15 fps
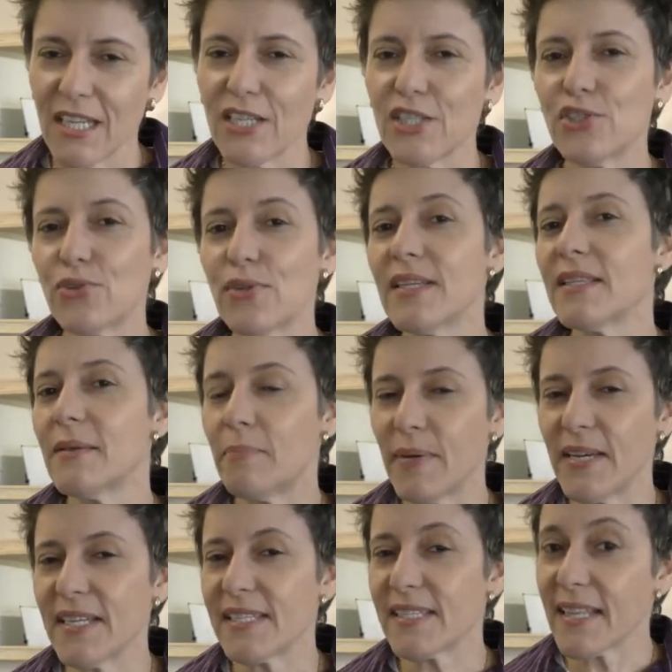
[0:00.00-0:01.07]
is doing the
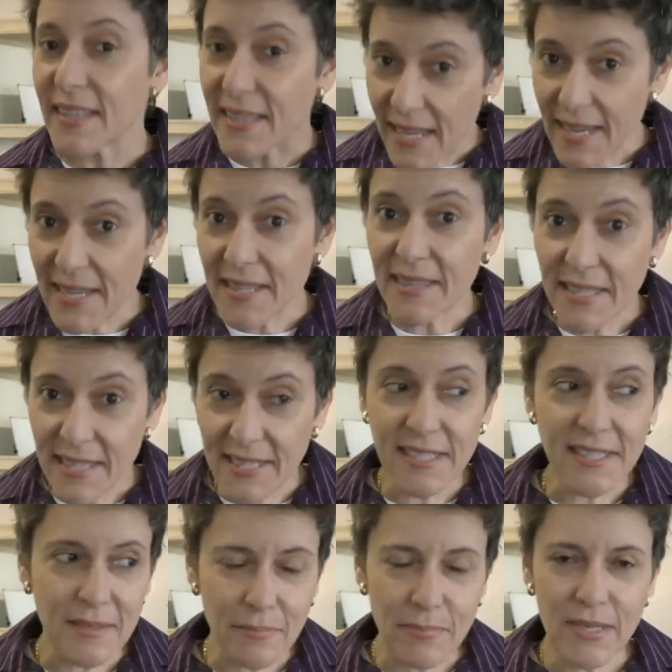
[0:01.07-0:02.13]
best that they think
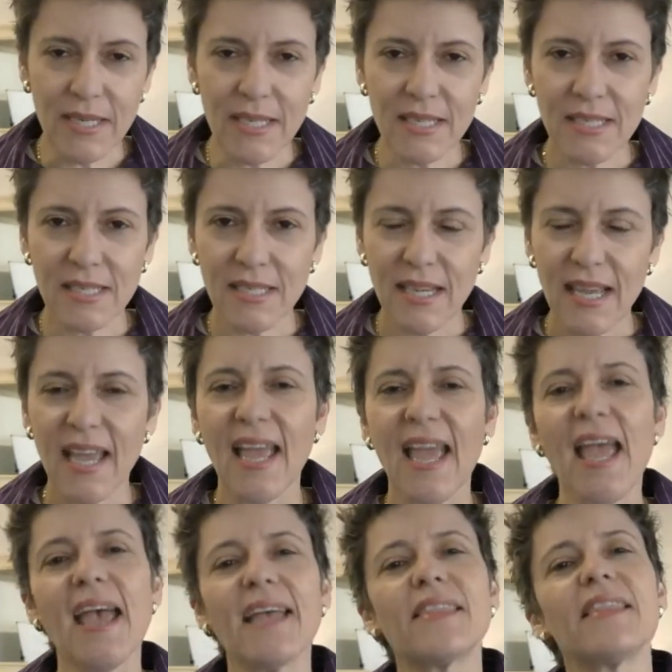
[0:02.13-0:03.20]
is the best
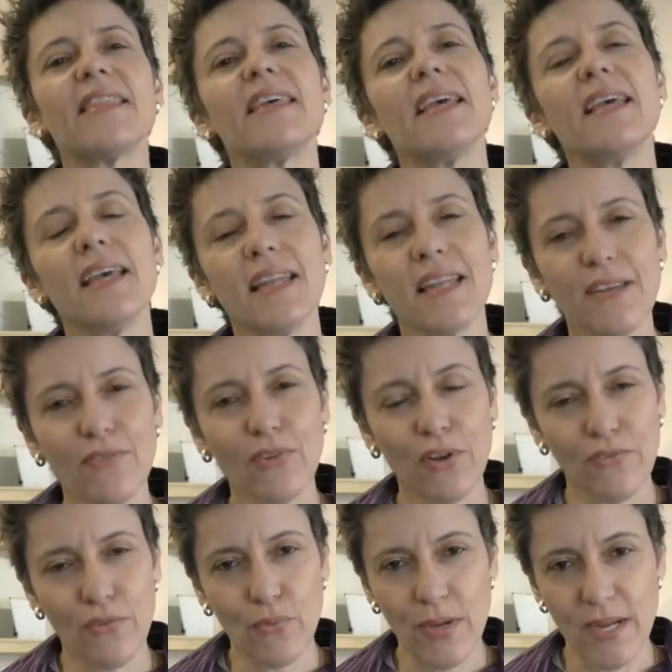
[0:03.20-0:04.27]
at their level
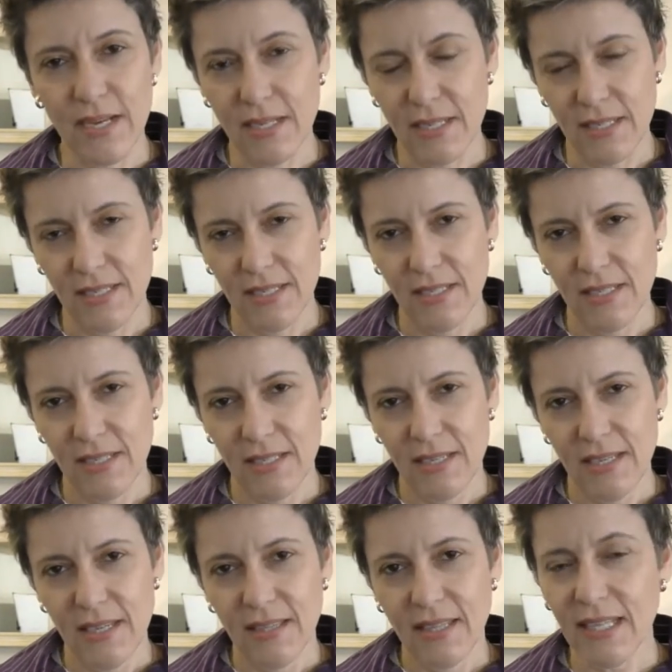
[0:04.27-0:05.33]
of awareness.
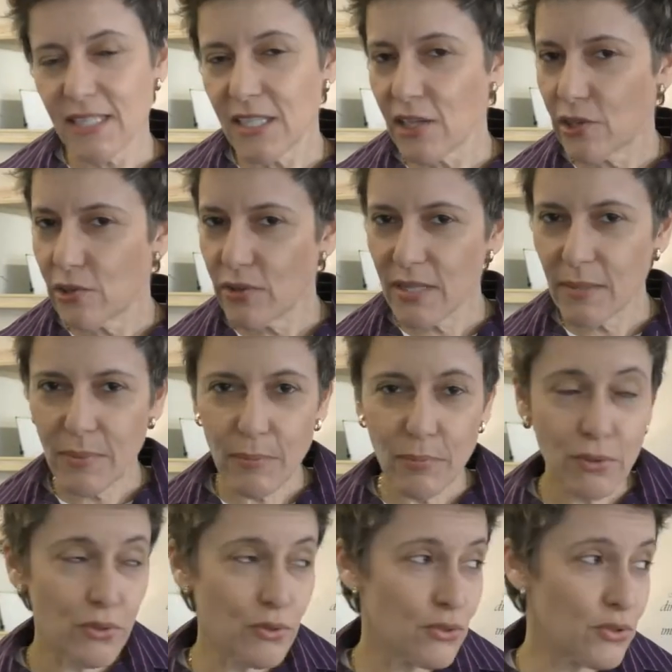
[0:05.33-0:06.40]
That's including
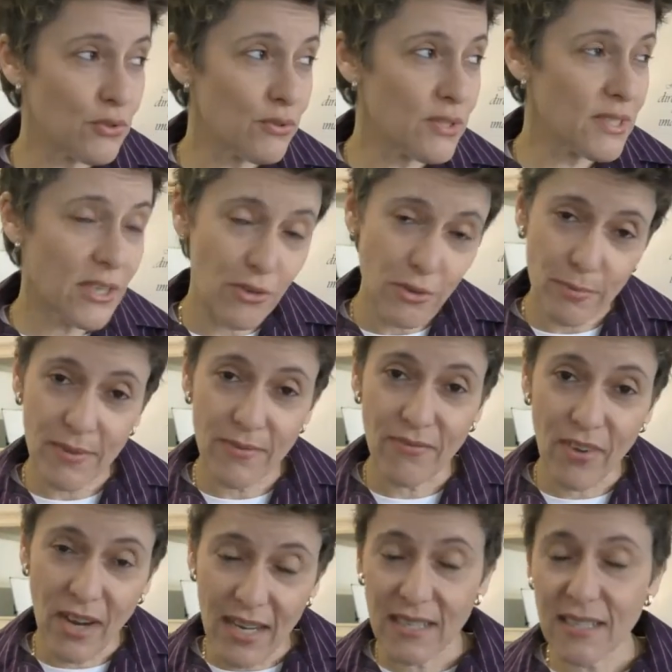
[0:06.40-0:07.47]
people who do terribly
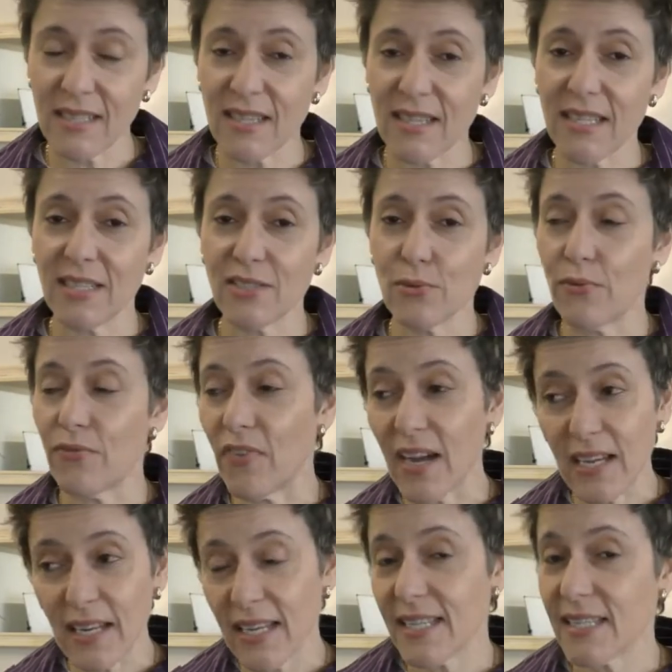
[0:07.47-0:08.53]
violent things or
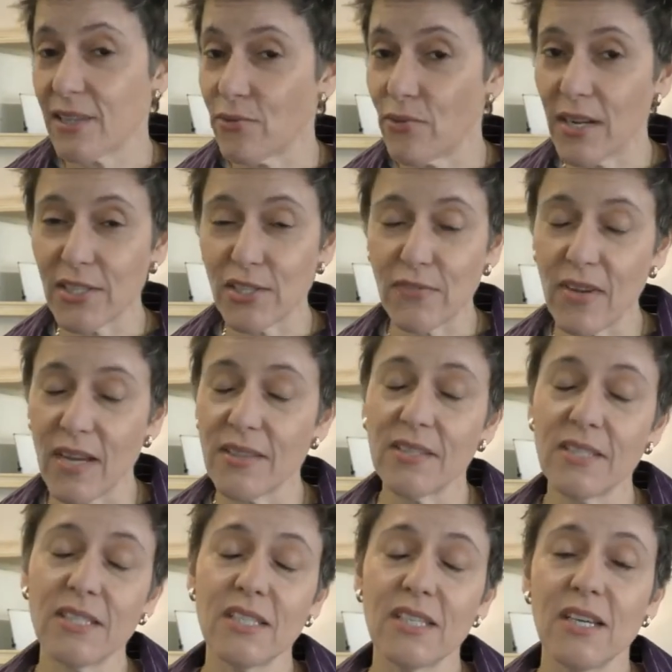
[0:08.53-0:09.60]
violate the rights of
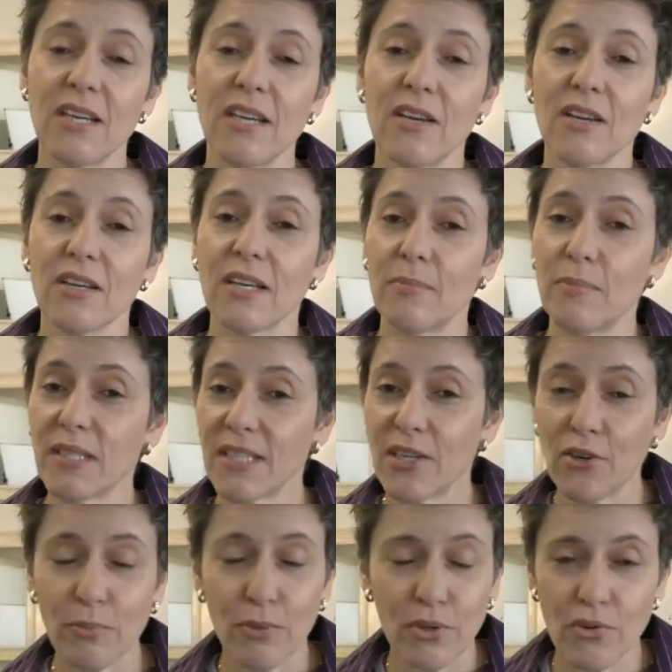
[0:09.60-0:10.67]
others, commit
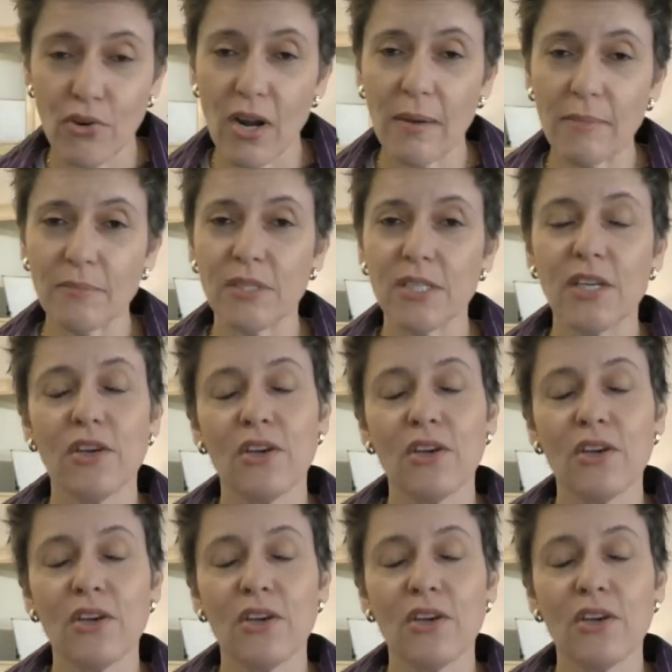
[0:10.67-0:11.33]
terrible crimes,